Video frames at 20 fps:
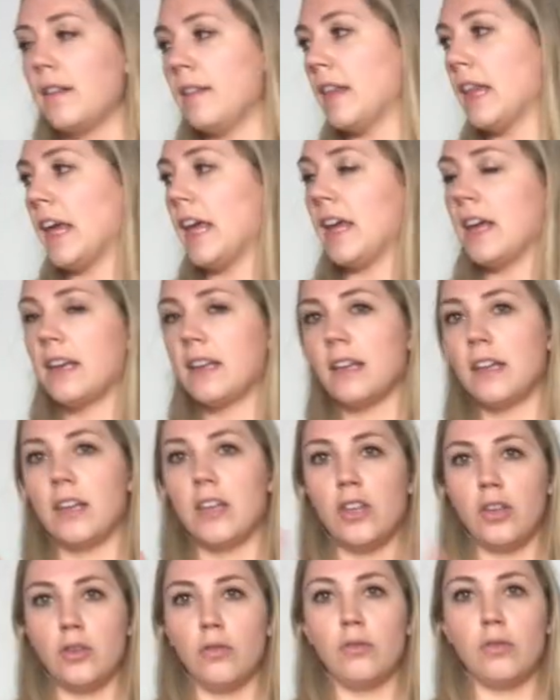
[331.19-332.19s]
like
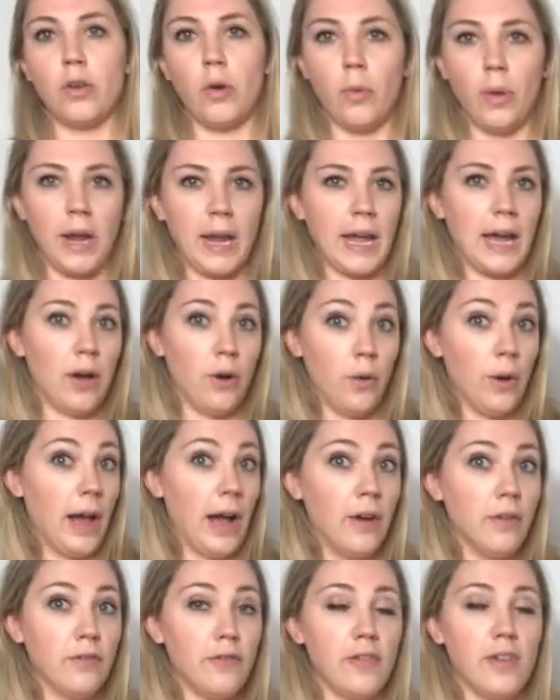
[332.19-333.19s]
a cute going out
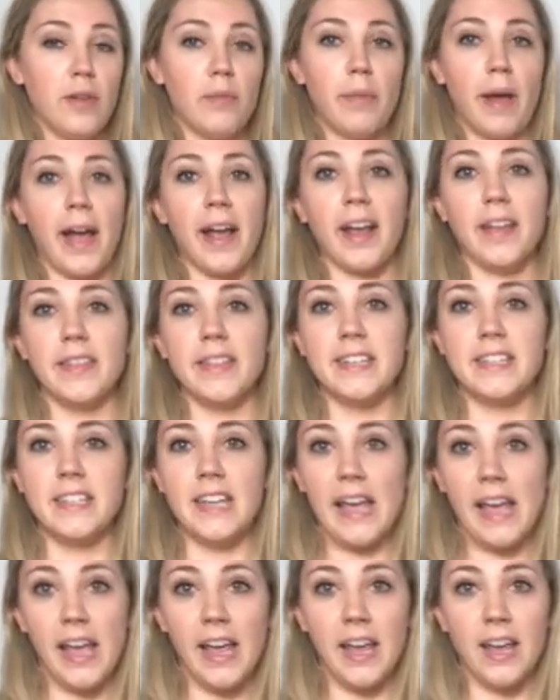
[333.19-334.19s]
outfit back in the
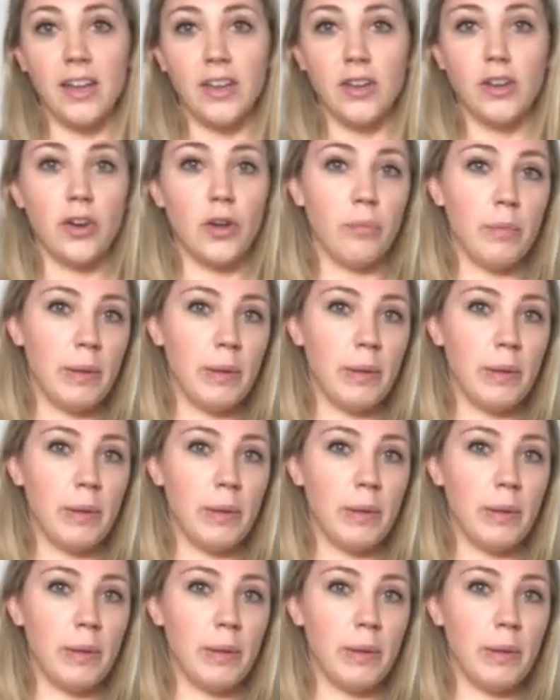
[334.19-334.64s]
day, you know,